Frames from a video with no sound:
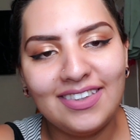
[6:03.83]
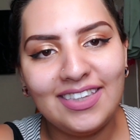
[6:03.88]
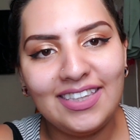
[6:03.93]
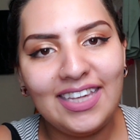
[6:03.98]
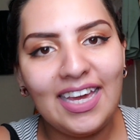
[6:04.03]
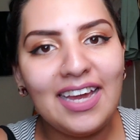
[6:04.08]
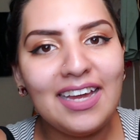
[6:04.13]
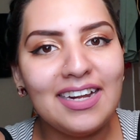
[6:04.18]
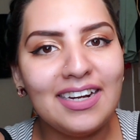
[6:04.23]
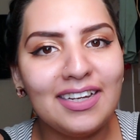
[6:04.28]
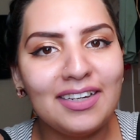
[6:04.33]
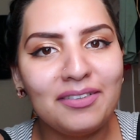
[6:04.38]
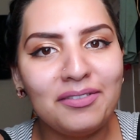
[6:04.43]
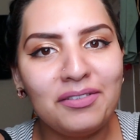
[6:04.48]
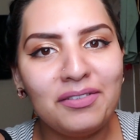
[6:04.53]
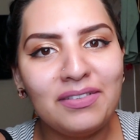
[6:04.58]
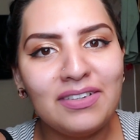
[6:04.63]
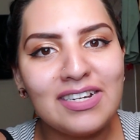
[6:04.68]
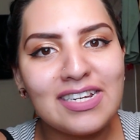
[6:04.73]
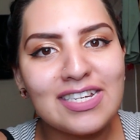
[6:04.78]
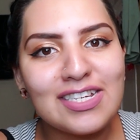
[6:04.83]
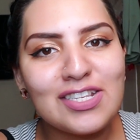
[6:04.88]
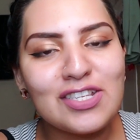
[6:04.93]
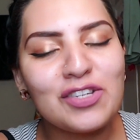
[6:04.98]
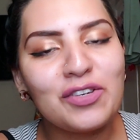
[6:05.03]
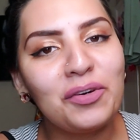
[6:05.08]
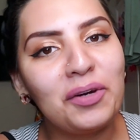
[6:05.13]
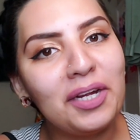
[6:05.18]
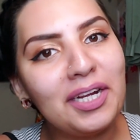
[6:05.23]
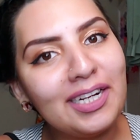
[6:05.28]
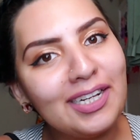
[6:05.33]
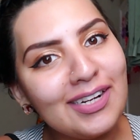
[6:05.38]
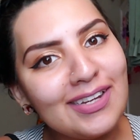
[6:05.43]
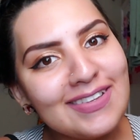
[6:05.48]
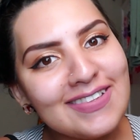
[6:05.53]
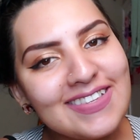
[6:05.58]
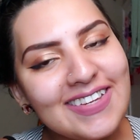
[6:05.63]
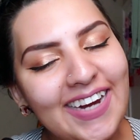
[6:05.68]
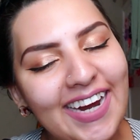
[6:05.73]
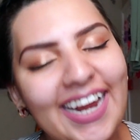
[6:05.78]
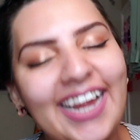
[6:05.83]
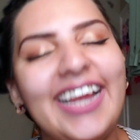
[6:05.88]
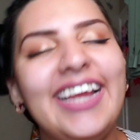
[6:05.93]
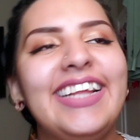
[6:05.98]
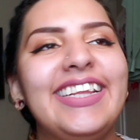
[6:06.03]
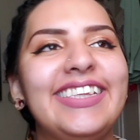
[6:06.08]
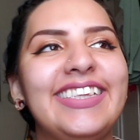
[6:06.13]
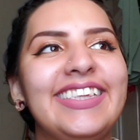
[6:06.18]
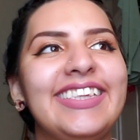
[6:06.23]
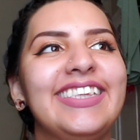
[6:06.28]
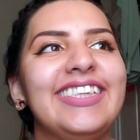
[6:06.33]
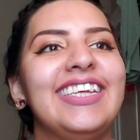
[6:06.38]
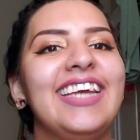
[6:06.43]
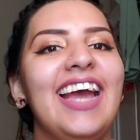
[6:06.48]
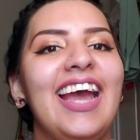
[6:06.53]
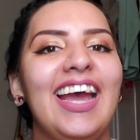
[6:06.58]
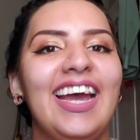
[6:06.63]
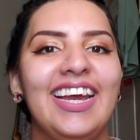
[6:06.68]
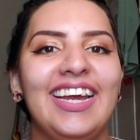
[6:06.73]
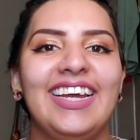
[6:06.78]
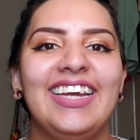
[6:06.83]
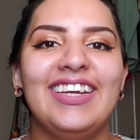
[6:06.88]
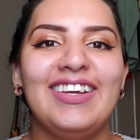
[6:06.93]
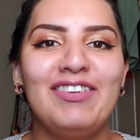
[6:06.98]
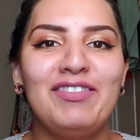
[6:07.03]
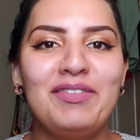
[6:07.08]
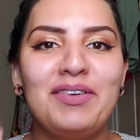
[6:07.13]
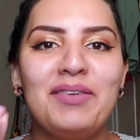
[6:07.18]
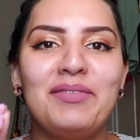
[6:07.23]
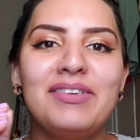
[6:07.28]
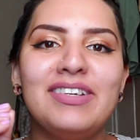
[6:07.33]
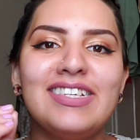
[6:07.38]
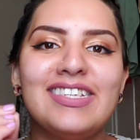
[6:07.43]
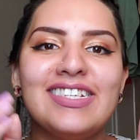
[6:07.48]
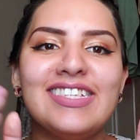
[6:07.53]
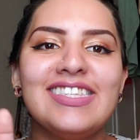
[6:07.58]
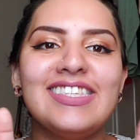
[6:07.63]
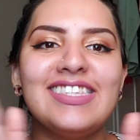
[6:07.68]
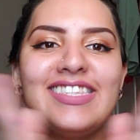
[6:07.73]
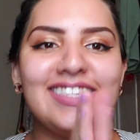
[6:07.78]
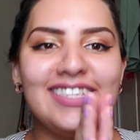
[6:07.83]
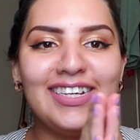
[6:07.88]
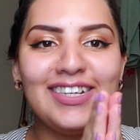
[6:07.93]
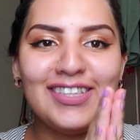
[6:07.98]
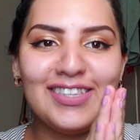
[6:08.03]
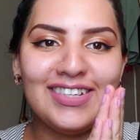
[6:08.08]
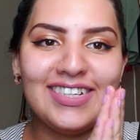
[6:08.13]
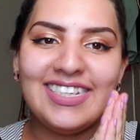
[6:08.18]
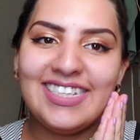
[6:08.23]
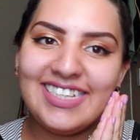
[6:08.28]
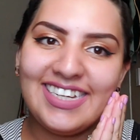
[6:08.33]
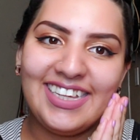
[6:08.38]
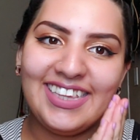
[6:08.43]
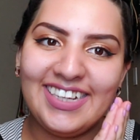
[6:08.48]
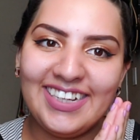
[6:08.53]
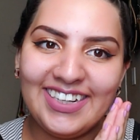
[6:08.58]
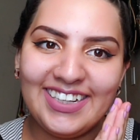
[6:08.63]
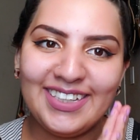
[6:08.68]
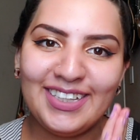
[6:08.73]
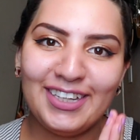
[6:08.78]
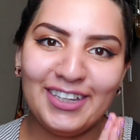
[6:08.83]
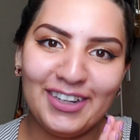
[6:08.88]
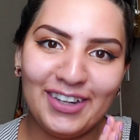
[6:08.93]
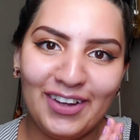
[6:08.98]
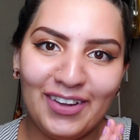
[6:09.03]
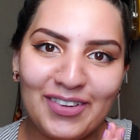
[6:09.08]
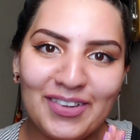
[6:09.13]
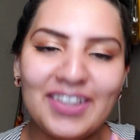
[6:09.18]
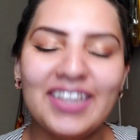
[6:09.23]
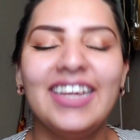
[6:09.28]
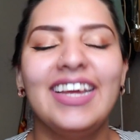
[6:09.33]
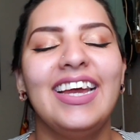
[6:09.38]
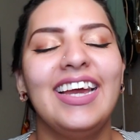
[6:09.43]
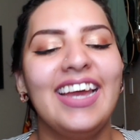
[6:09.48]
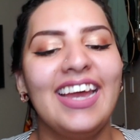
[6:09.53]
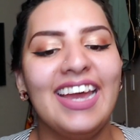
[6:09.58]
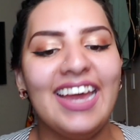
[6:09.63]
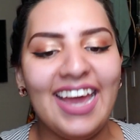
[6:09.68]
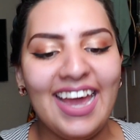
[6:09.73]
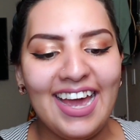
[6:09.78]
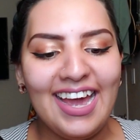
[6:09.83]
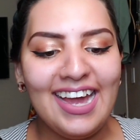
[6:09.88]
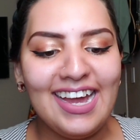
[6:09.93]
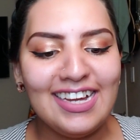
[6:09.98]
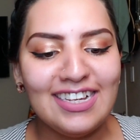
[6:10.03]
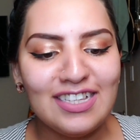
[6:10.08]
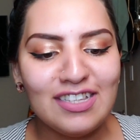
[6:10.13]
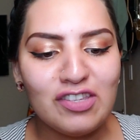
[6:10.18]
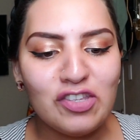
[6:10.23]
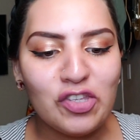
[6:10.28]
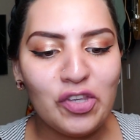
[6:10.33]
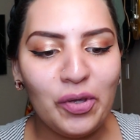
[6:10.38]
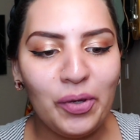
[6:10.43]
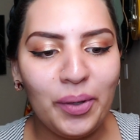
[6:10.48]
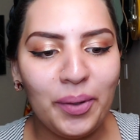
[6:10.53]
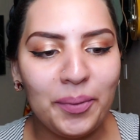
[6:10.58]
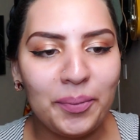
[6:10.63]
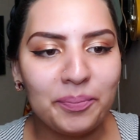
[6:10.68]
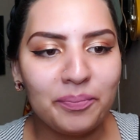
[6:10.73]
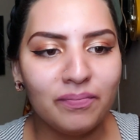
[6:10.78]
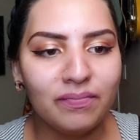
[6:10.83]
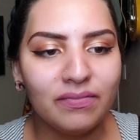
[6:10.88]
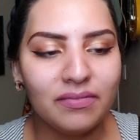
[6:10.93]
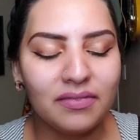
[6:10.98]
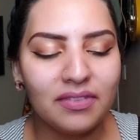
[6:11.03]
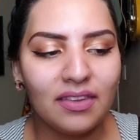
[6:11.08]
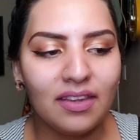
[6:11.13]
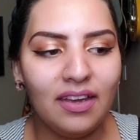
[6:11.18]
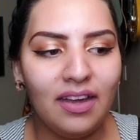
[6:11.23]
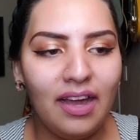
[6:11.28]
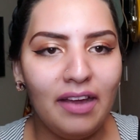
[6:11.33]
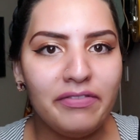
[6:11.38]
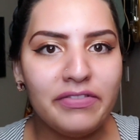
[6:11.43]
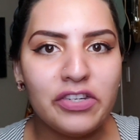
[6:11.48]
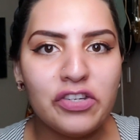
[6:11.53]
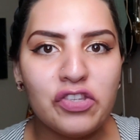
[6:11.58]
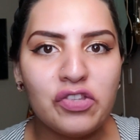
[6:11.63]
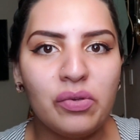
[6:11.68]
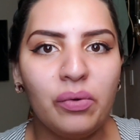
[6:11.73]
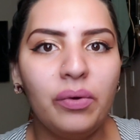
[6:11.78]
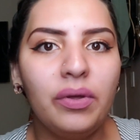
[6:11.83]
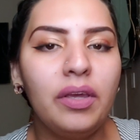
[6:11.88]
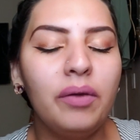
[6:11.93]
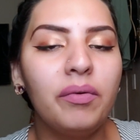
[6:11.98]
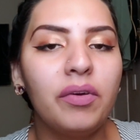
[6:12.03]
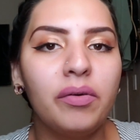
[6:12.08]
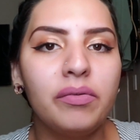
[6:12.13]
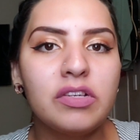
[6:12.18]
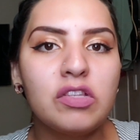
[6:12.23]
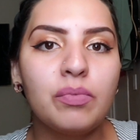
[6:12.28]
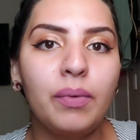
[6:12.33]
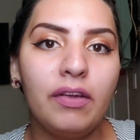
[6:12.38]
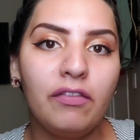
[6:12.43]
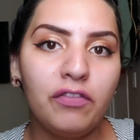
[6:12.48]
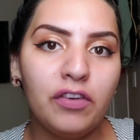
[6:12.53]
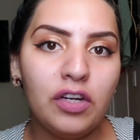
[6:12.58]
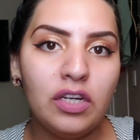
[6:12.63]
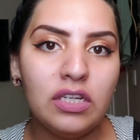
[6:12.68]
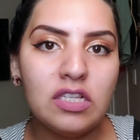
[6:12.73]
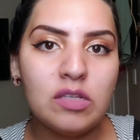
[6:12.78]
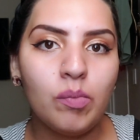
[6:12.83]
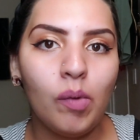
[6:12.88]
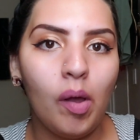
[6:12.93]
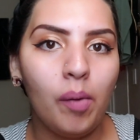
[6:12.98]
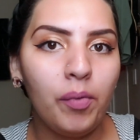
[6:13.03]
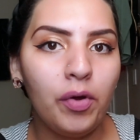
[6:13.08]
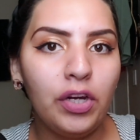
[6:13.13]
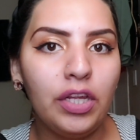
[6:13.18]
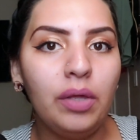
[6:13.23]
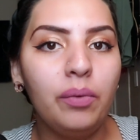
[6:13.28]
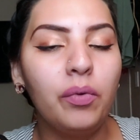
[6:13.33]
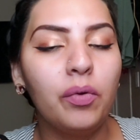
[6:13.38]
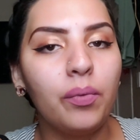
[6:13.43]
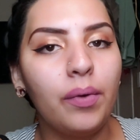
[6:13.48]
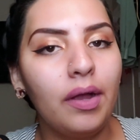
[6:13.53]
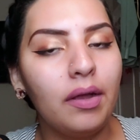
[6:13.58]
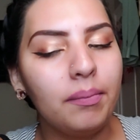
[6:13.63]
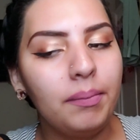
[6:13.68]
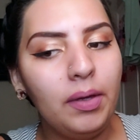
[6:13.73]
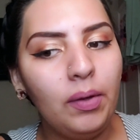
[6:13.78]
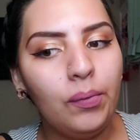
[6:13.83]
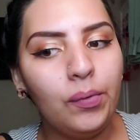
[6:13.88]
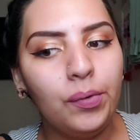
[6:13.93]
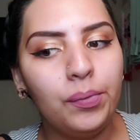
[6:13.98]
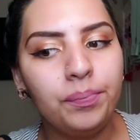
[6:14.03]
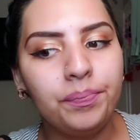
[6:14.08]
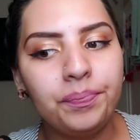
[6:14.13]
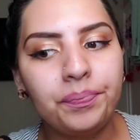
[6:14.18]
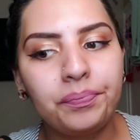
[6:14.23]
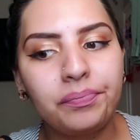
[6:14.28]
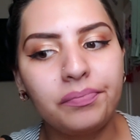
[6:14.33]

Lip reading: yeah, like we were just growing closer. We were just stuck to each other, you know. And so after school, he would always wait for his mom, or he would walk me home.